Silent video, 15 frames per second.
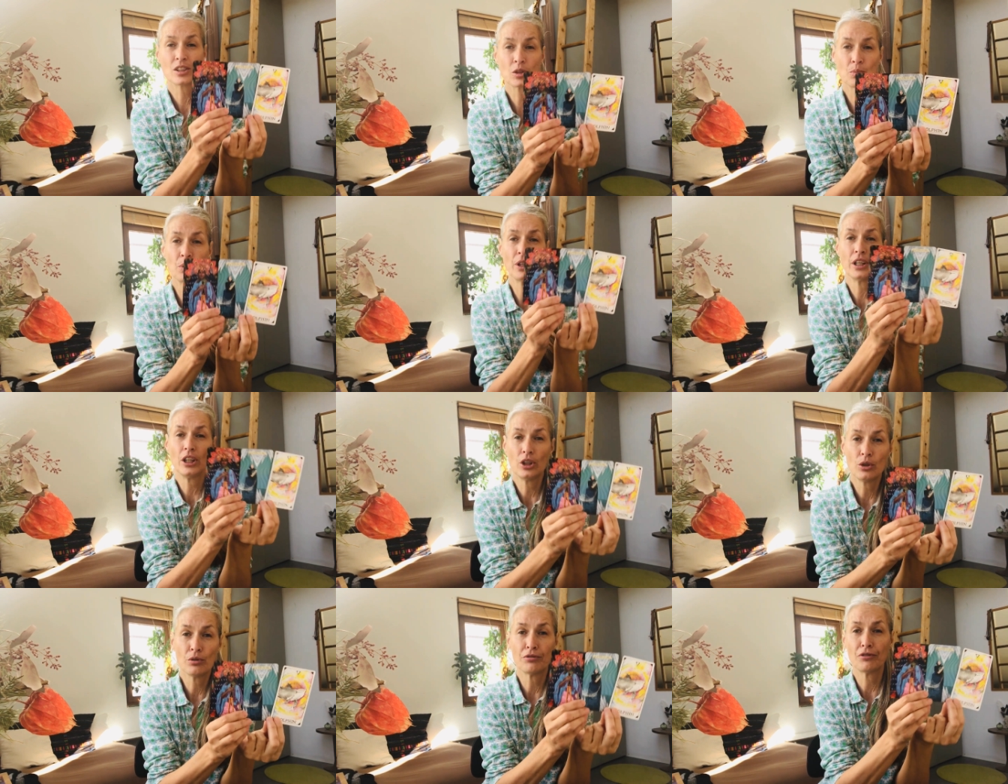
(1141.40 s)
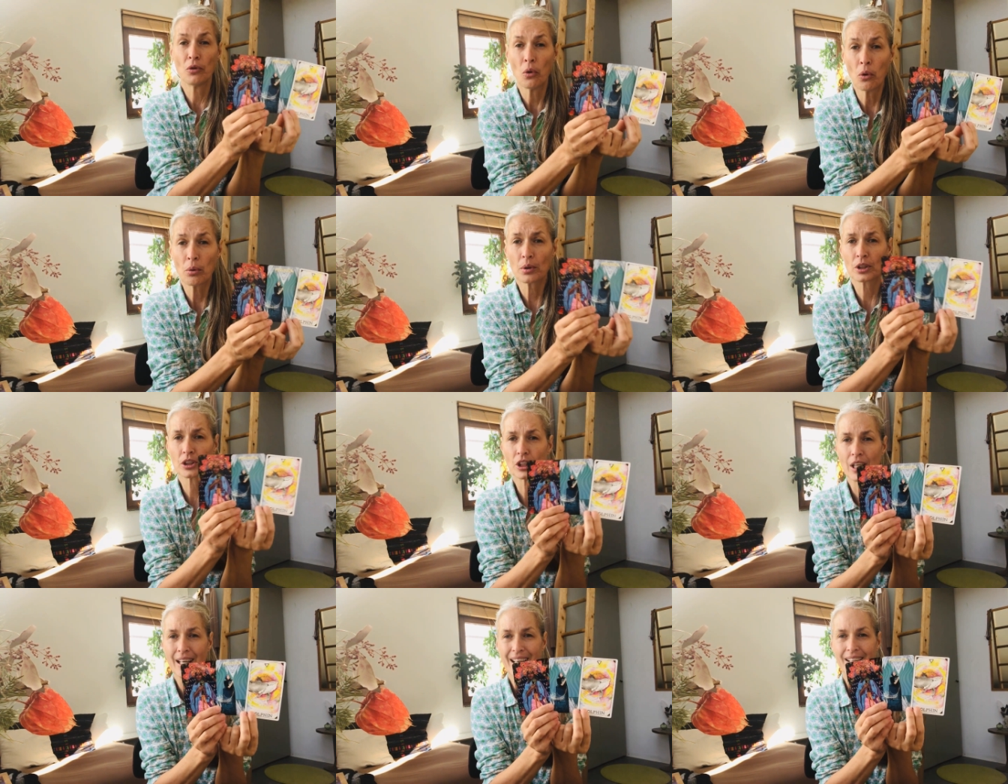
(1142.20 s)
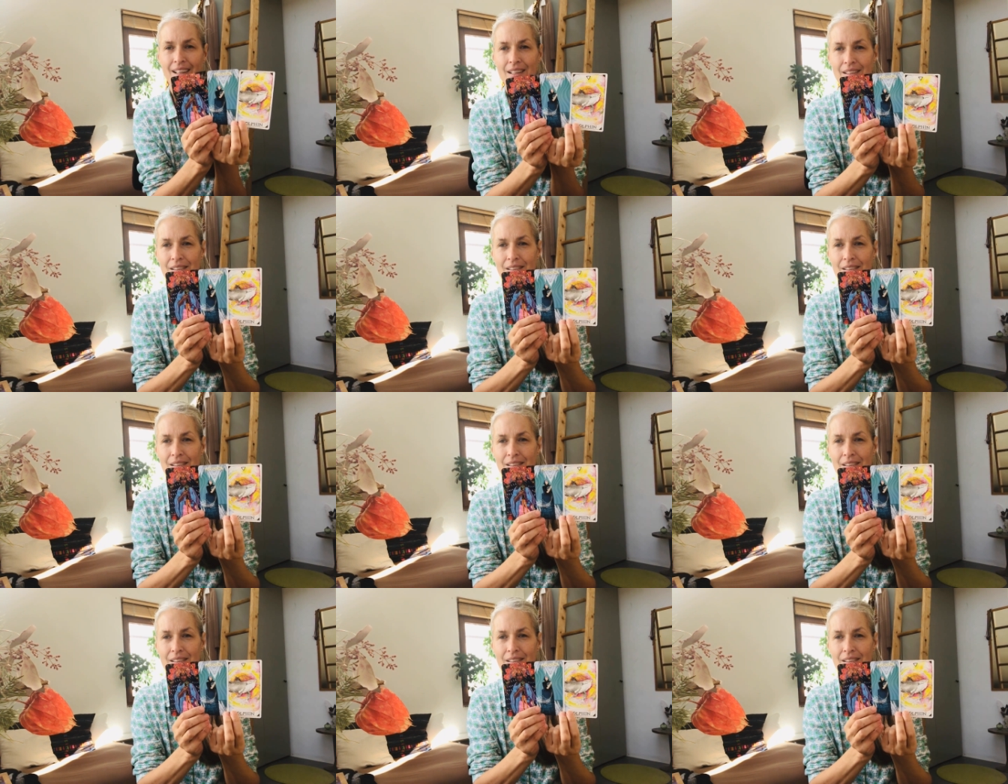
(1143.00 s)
is bringing you forward, that